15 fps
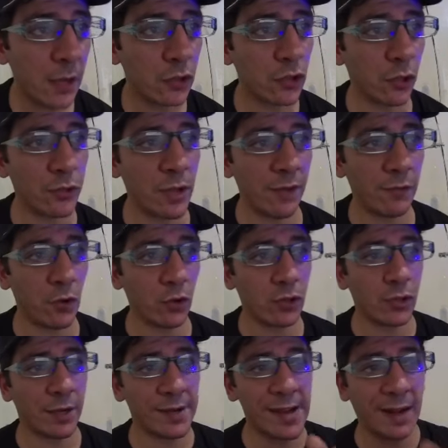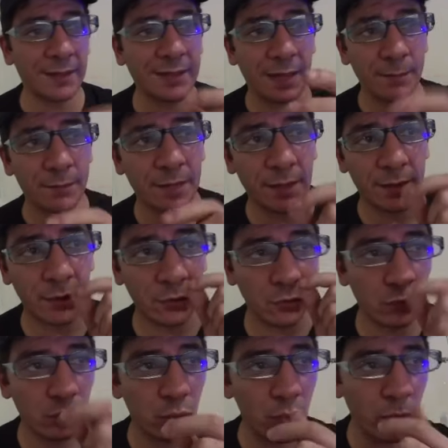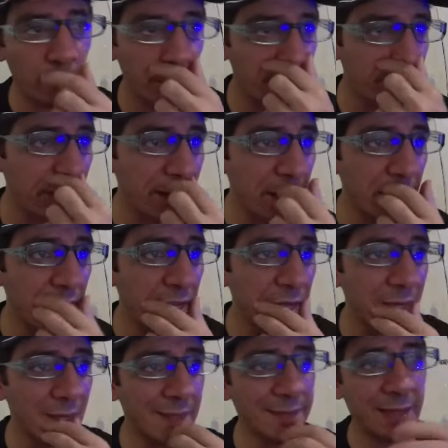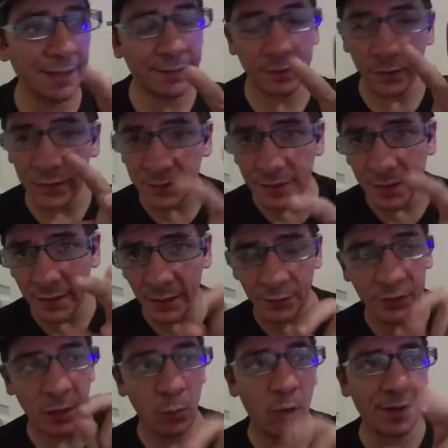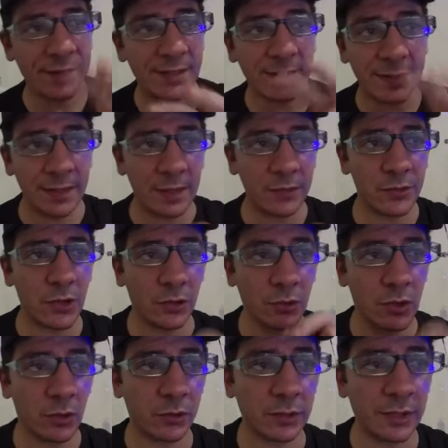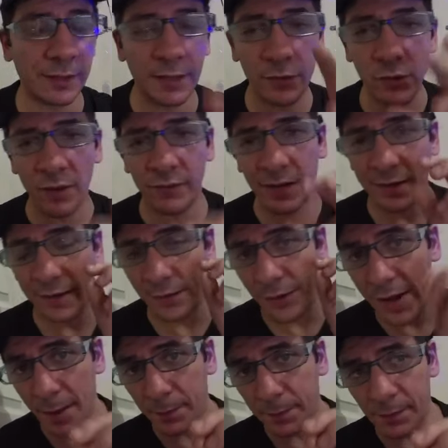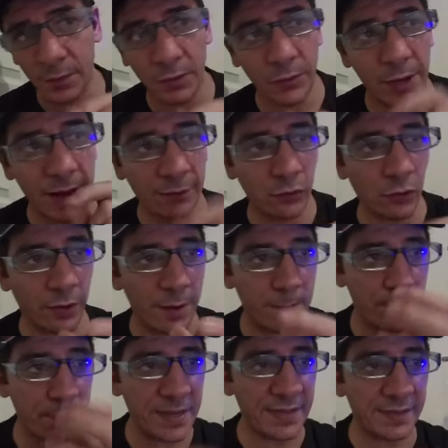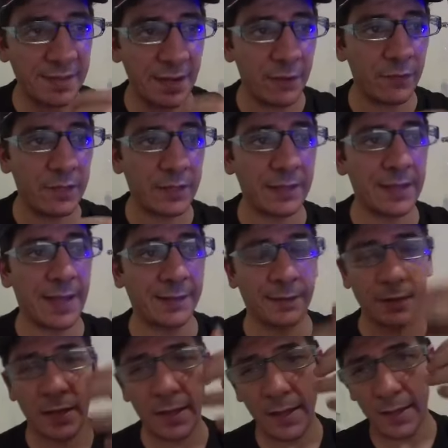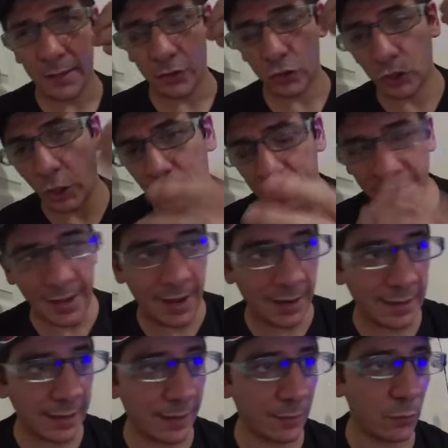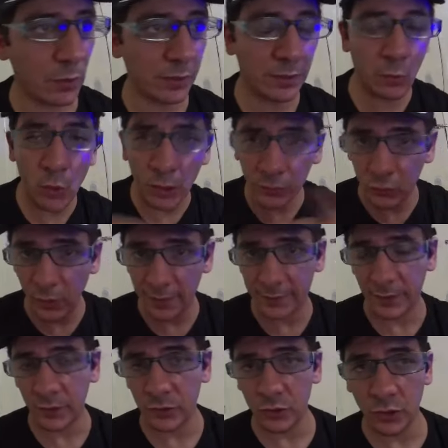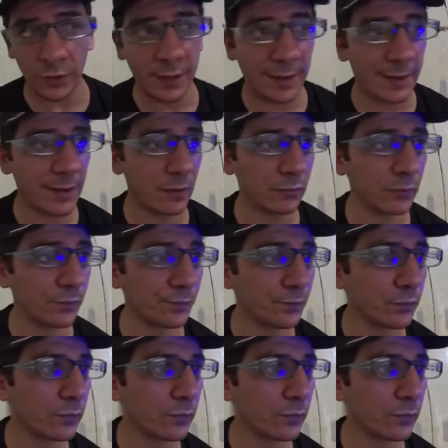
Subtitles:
So you have also a real-time tracking tool that see if someone is stealing your content, and you have a creator IP service that stop the hacker when they want to enter in your account.